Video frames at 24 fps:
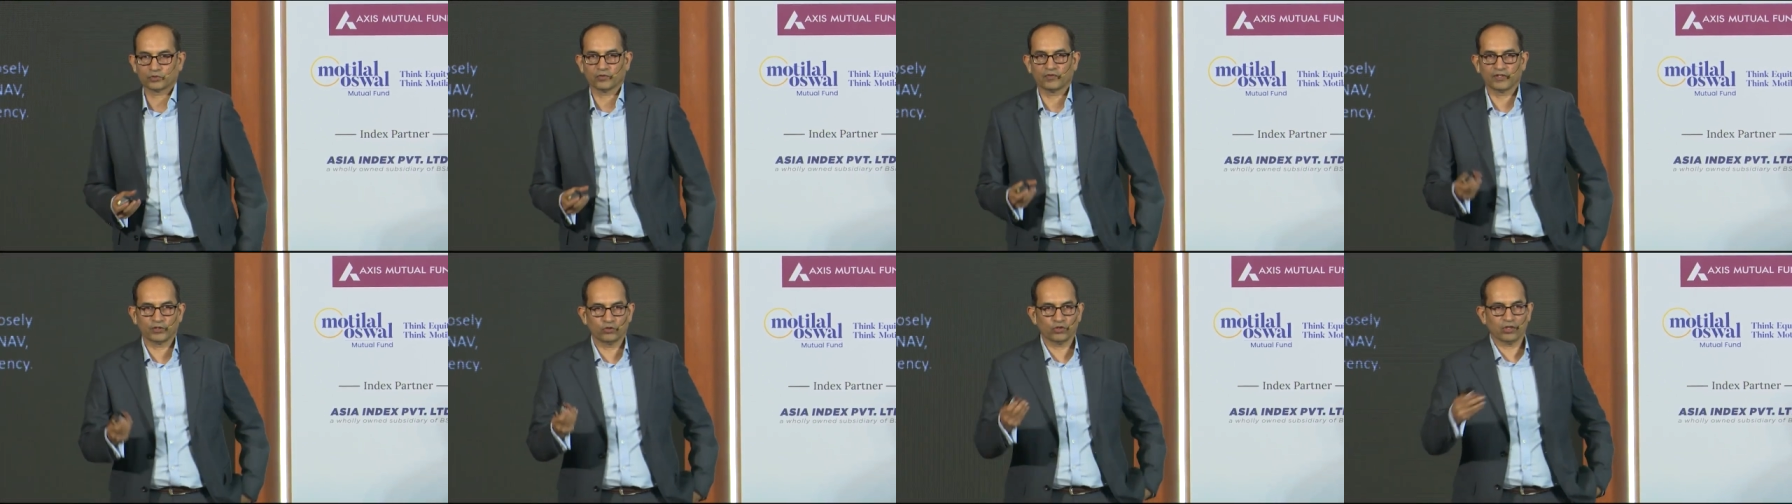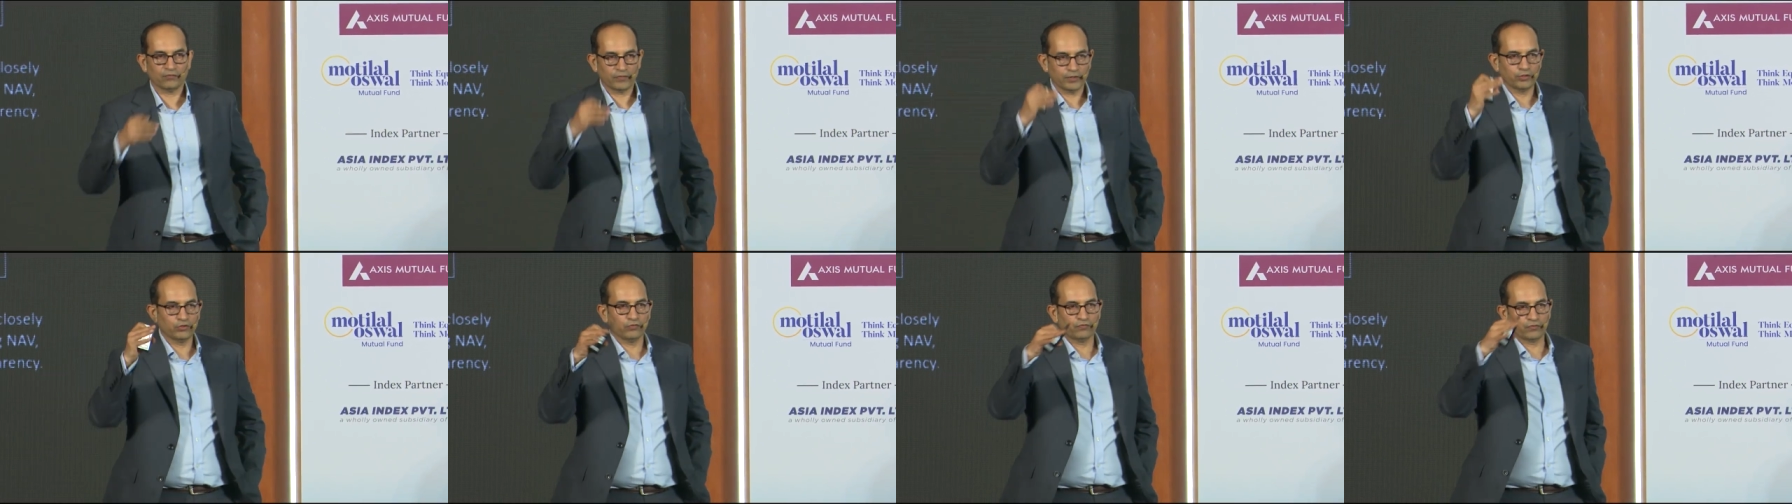when
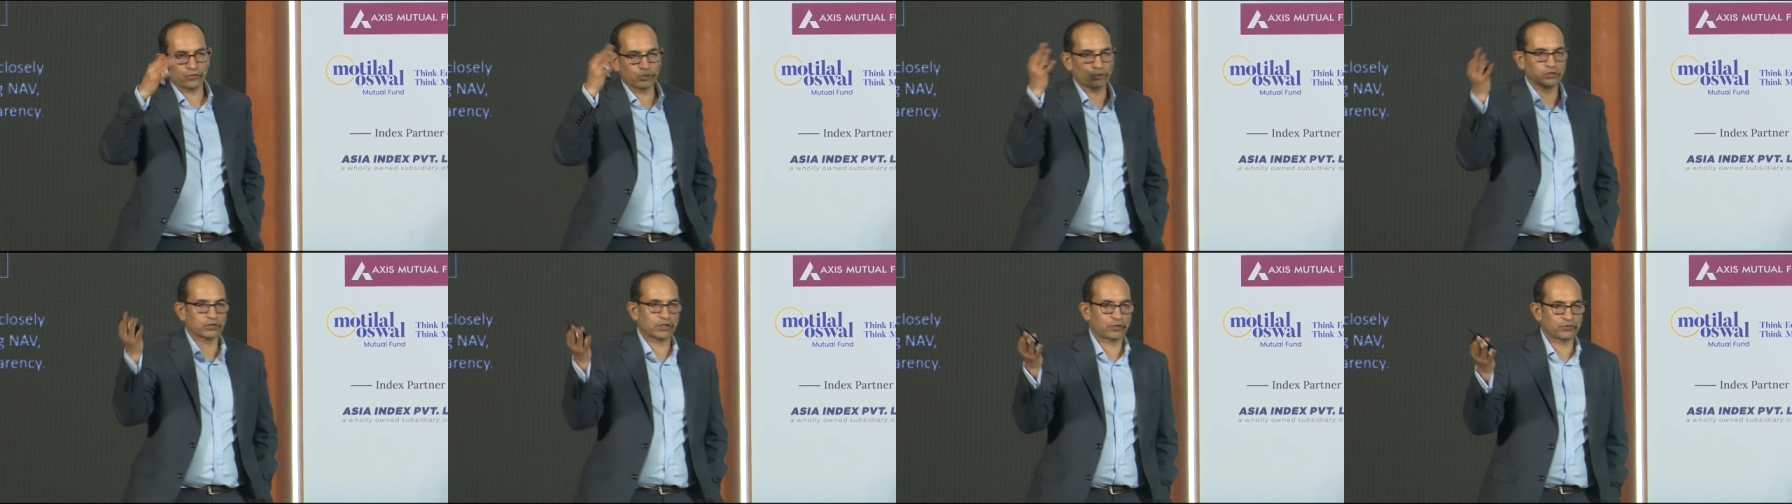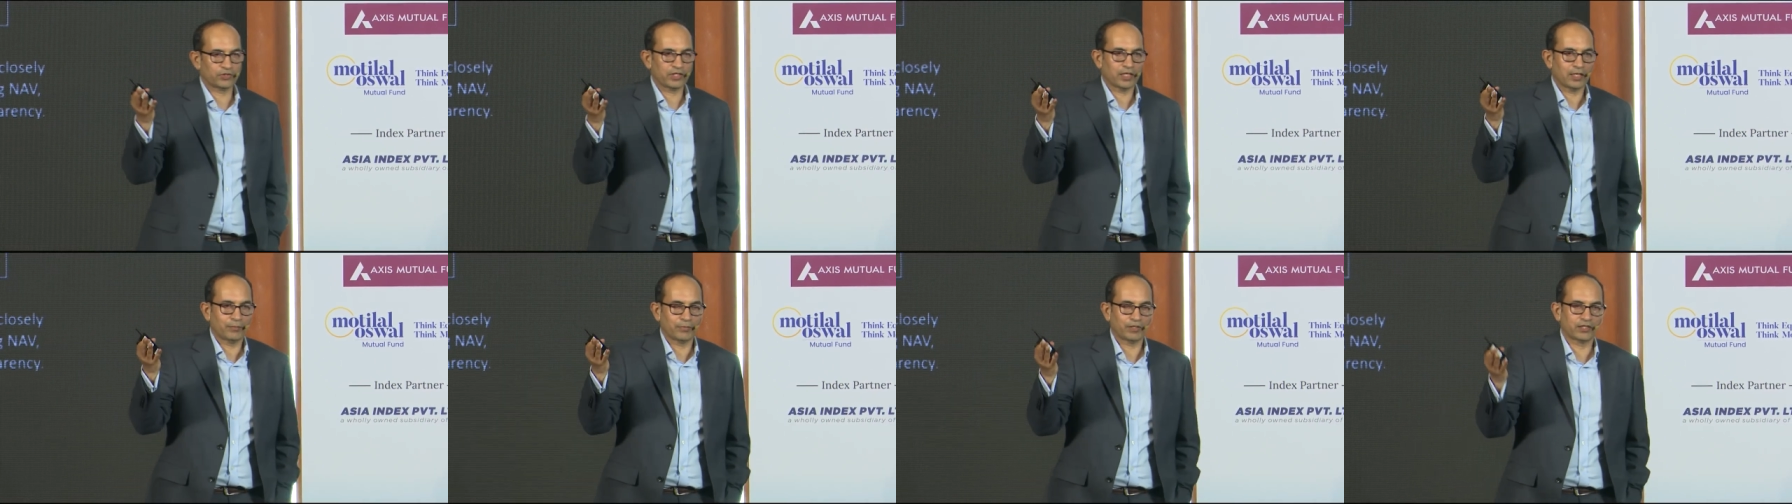you close out
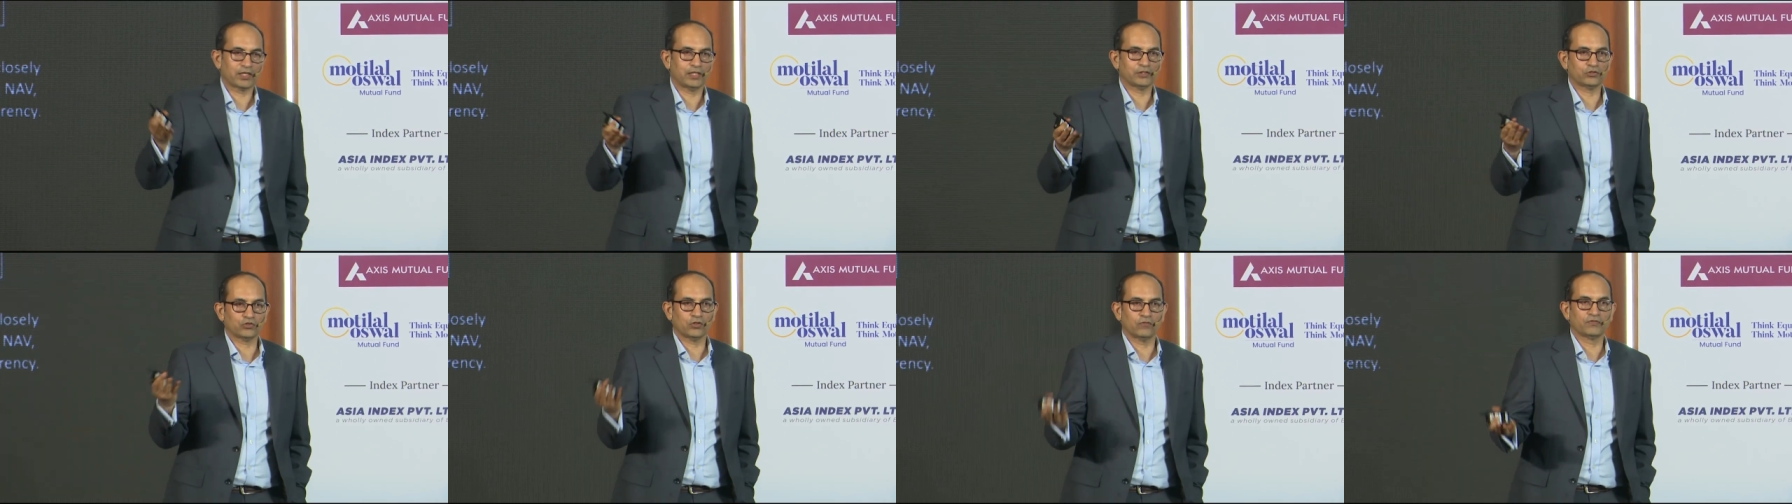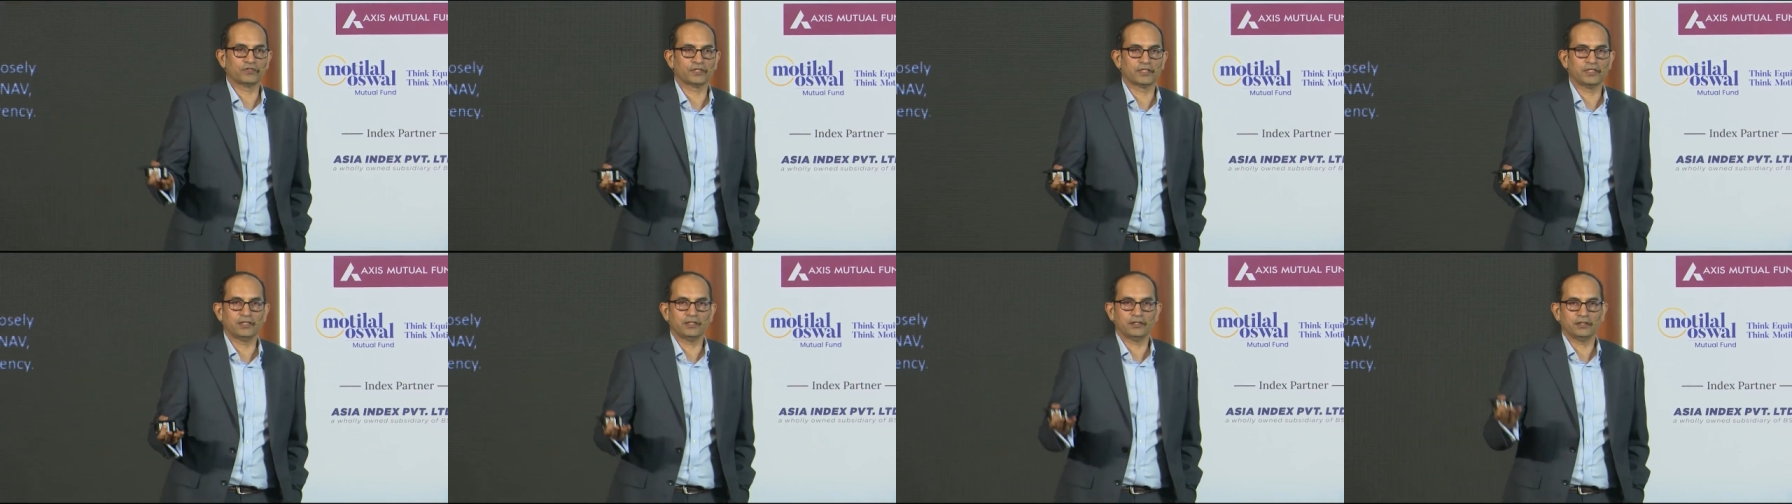the arbitrage,
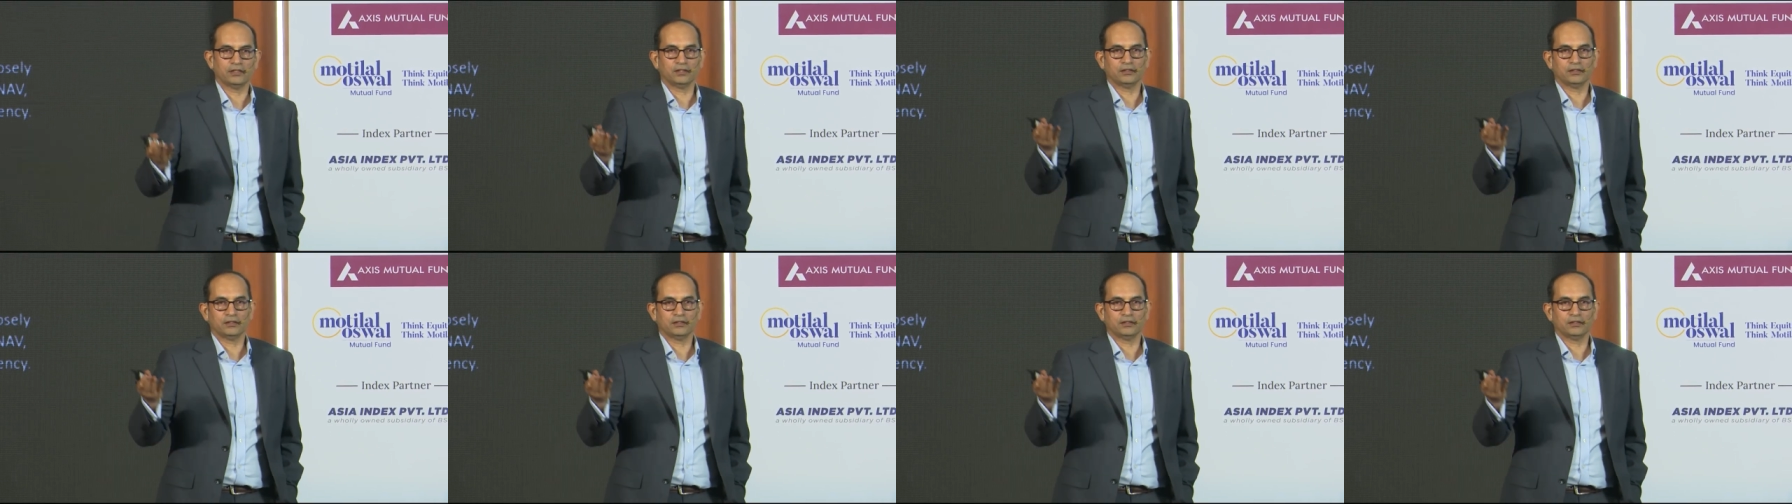obviously